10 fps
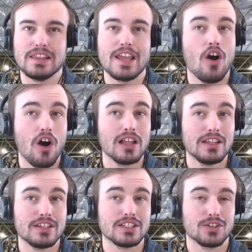
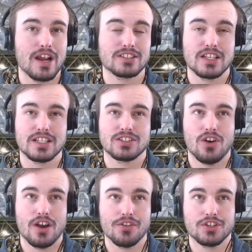Highlanders are actually the
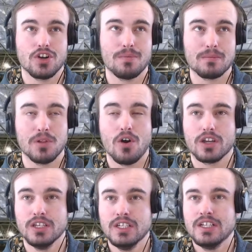side on the chopping block
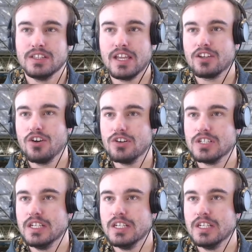that could